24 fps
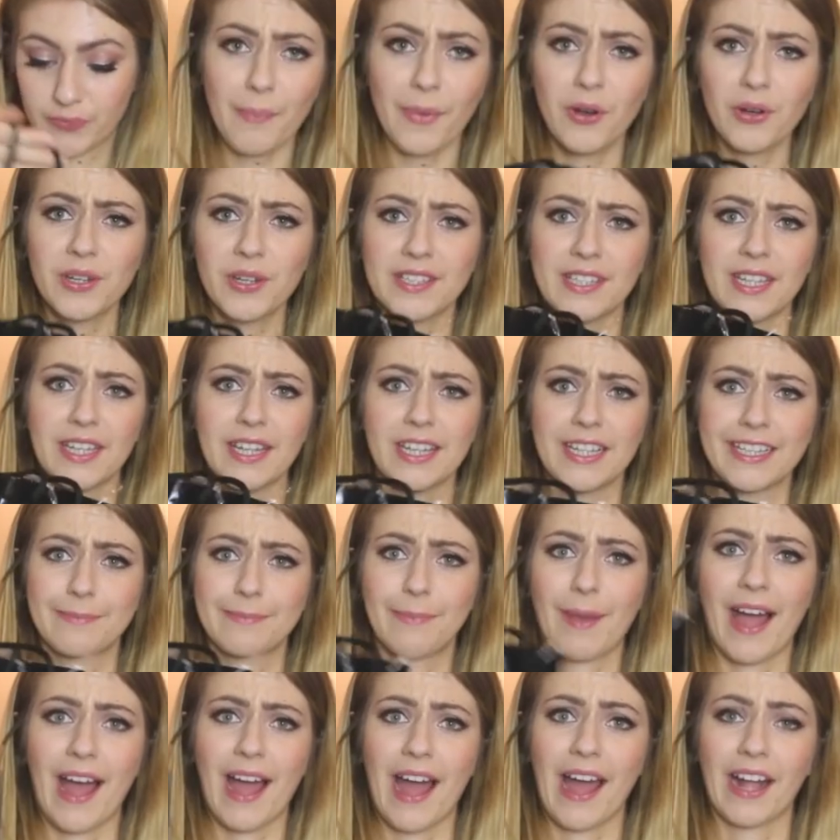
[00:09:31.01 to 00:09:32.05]
But honestly, this
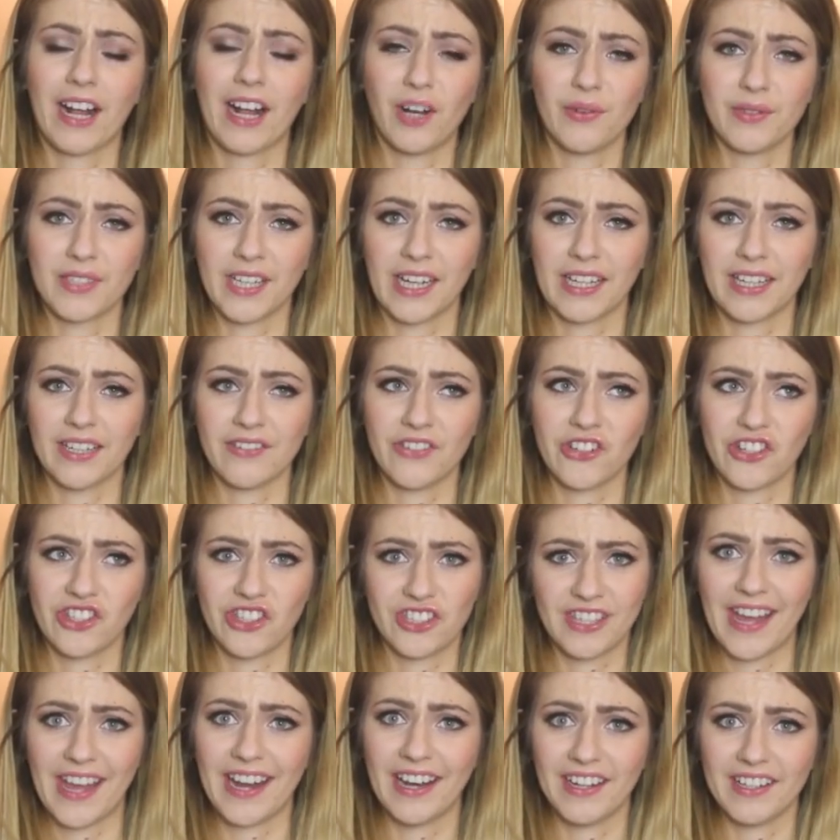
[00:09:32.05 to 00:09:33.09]
bag, I was like, there is
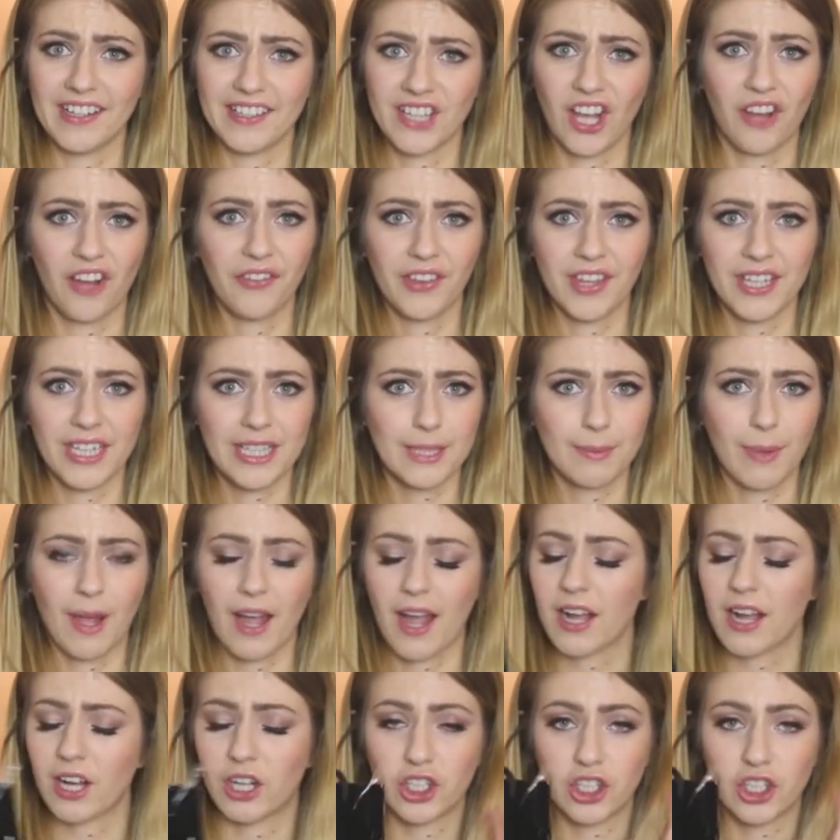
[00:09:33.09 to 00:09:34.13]
just endless stuff in this
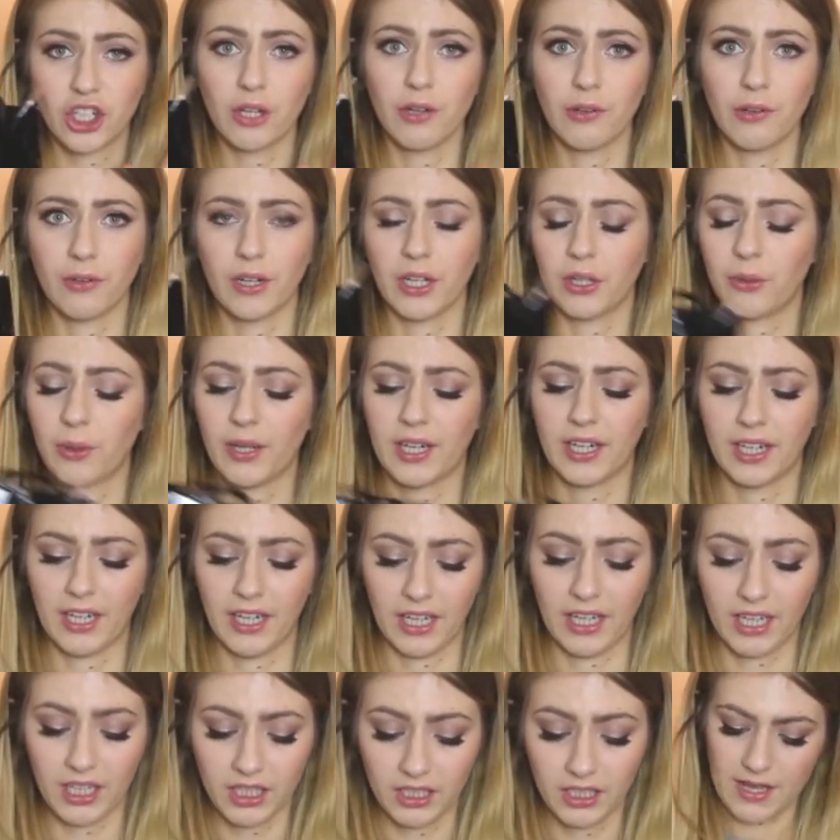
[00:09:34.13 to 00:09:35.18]
bag. I'll show you really
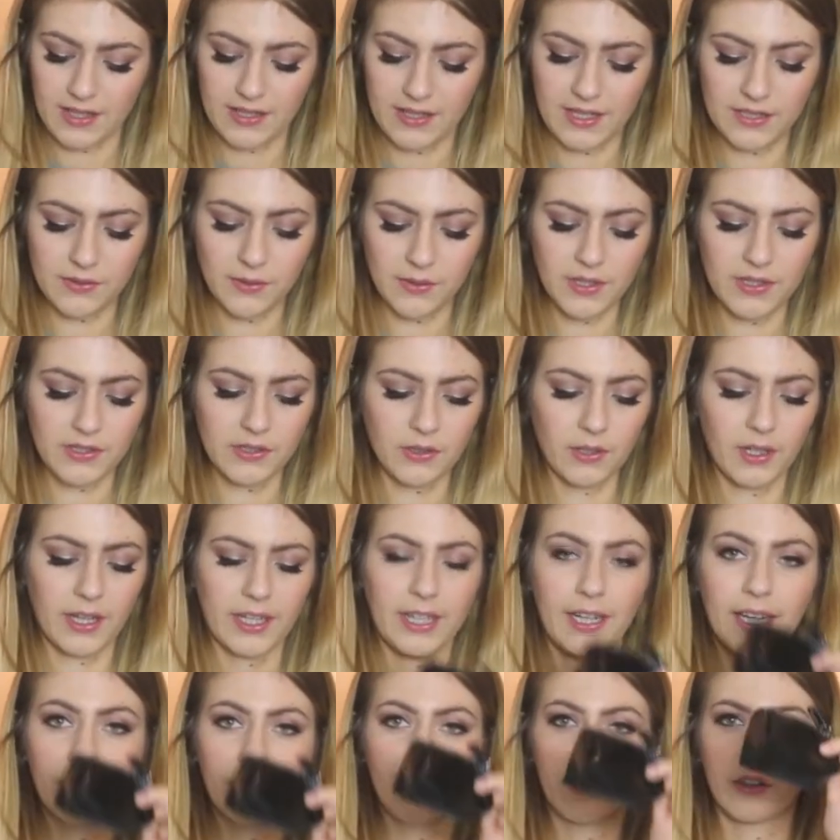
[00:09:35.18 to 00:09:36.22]
quickly. This one, it's got
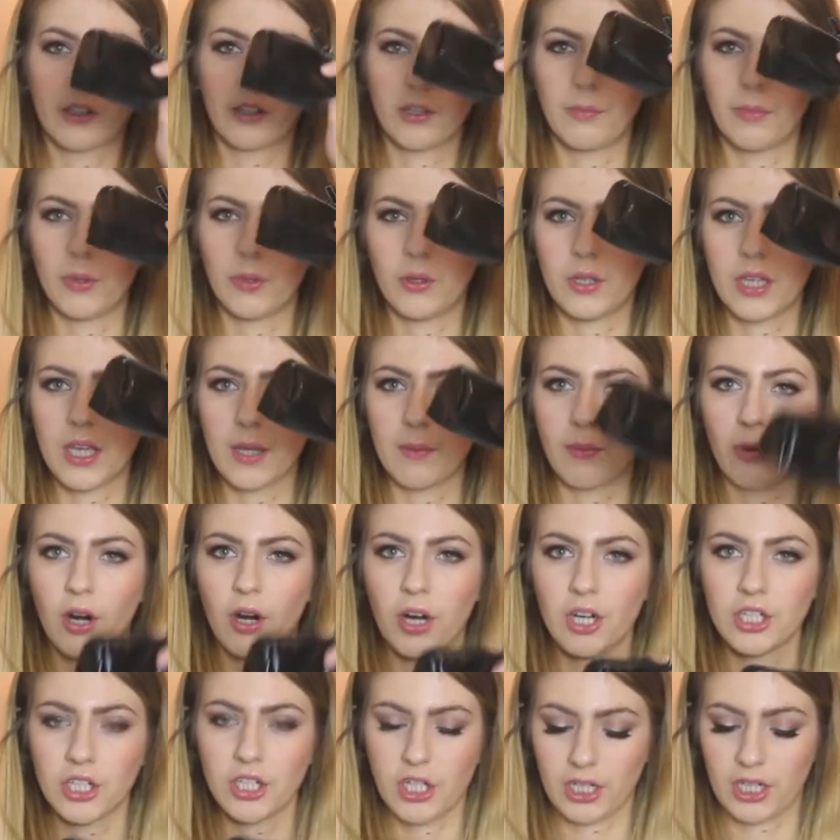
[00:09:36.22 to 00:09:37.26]
like a little kabuki
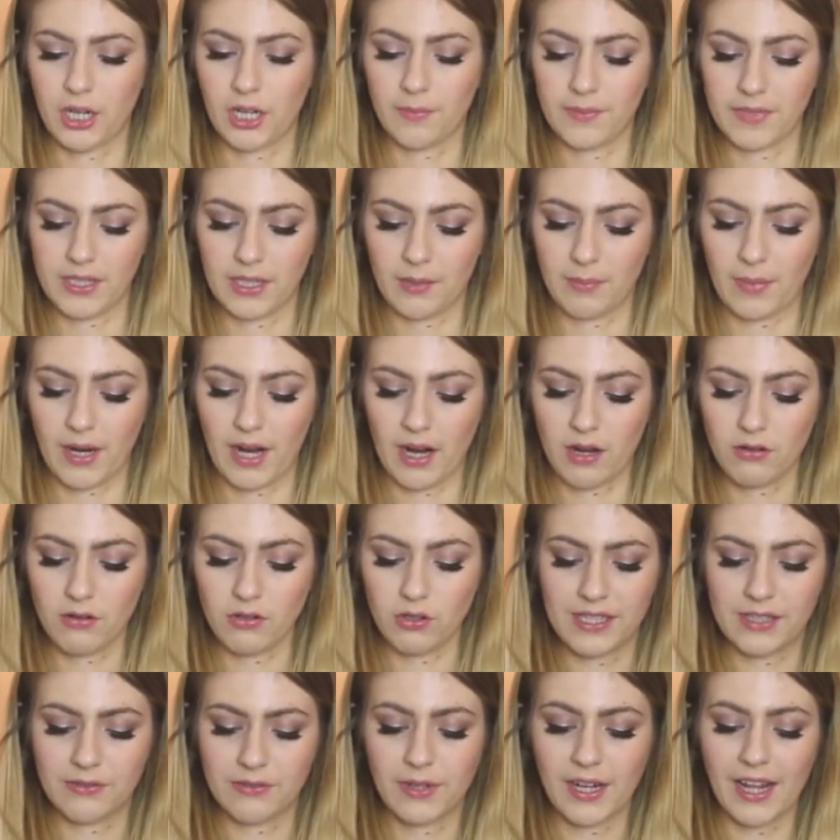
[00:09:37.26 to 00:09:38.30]
brush, and it comes in a
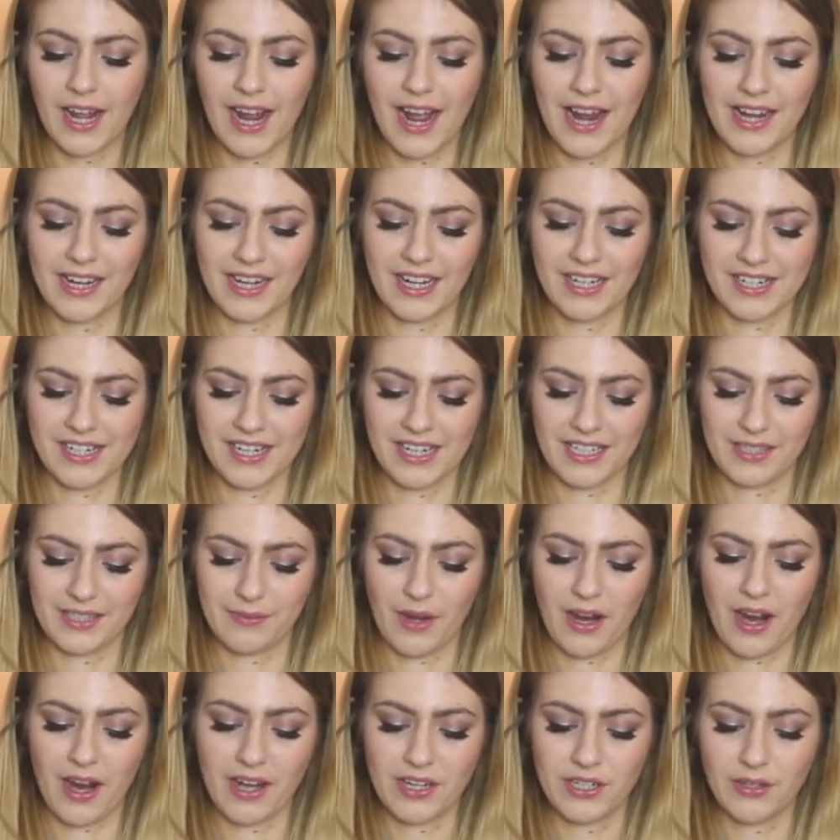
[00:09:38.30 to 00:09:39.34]
pouch. This is really handy actually, because
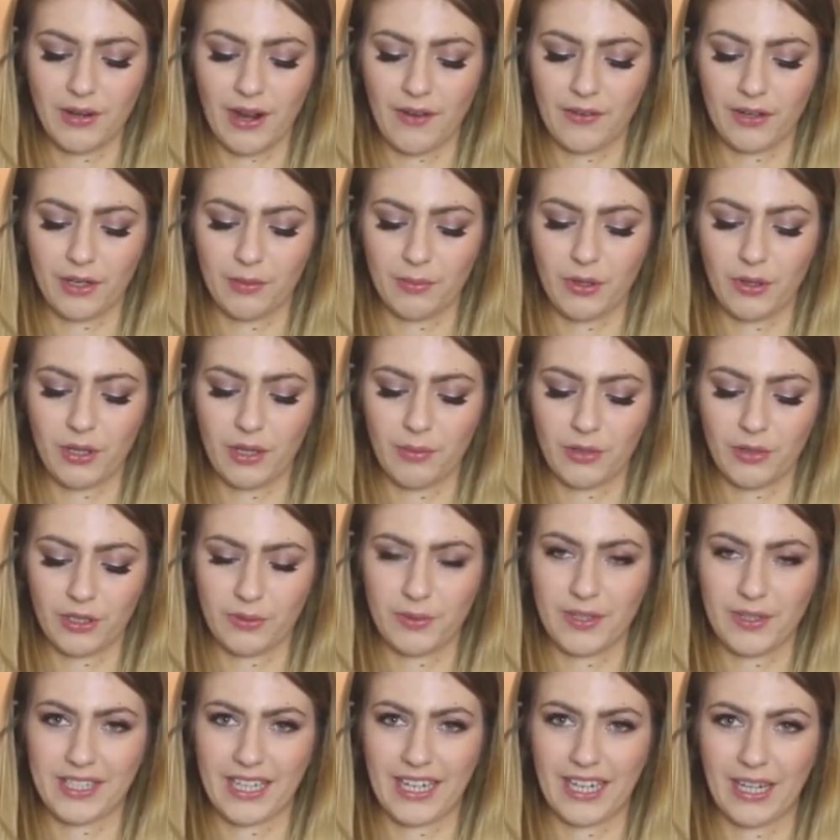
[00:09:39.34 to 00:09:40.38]
like, I do have a kabuki
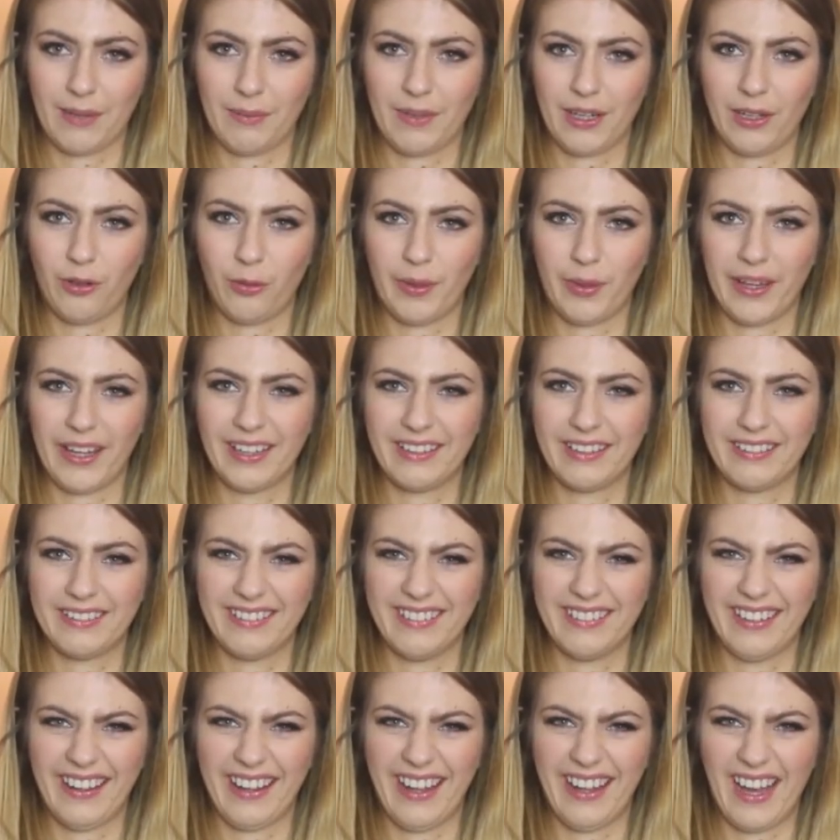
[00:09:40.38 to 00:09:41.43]
brush, but it's getting a little bit
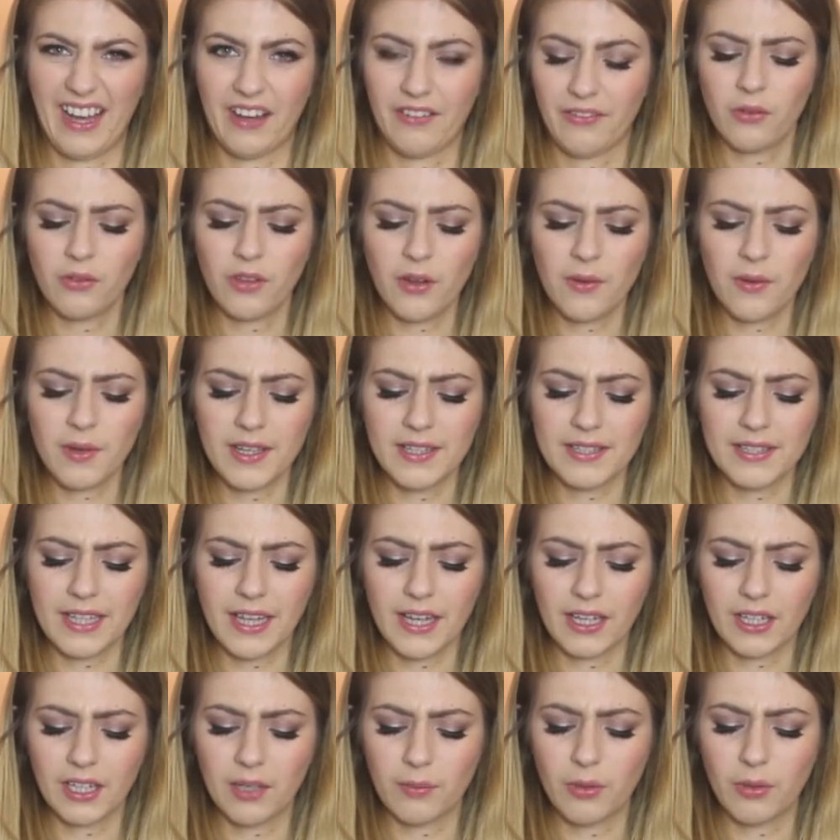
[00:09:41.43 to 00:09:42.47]
nah. Although, is
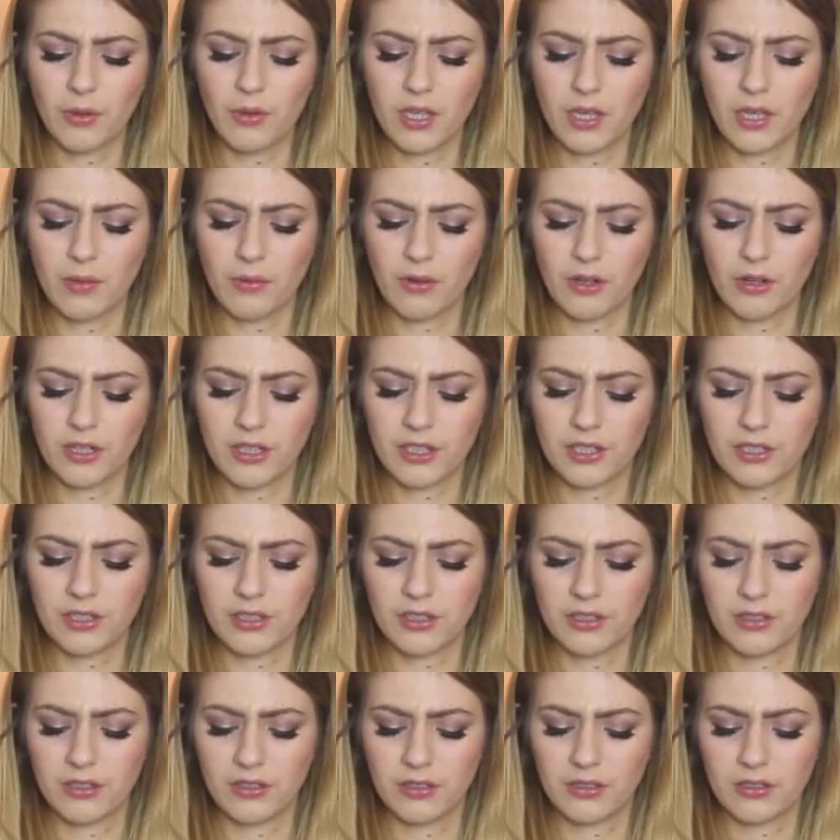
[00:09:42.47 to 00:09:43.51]
that a kabuki brush?